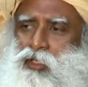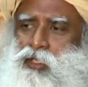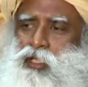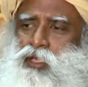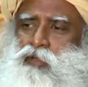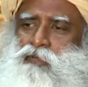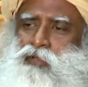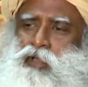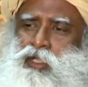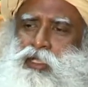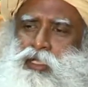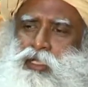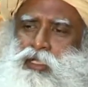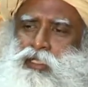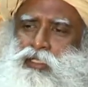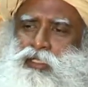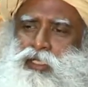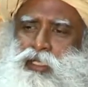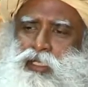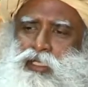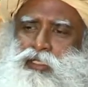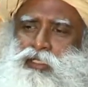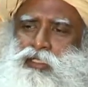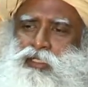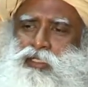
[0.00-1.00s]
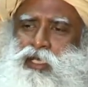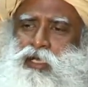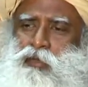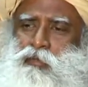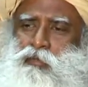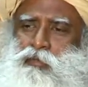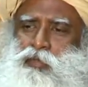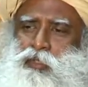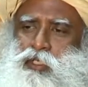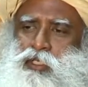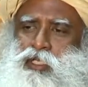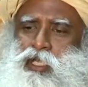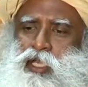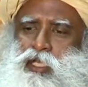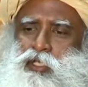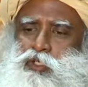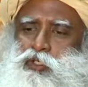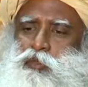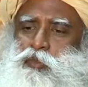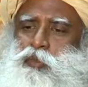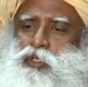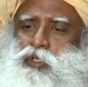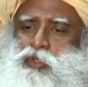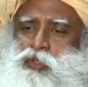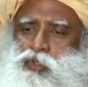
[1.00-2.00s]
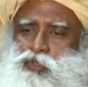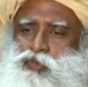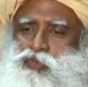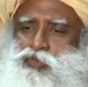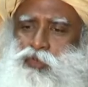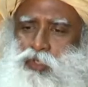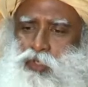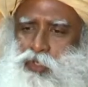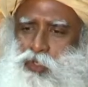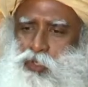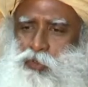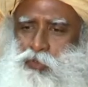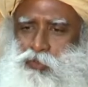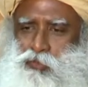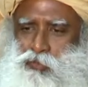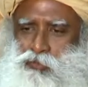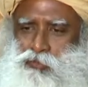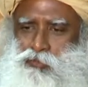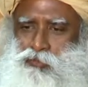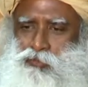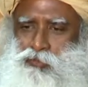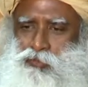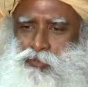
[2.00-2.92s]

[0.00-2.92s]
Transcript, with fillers: that when he says jump, it has to be good for you.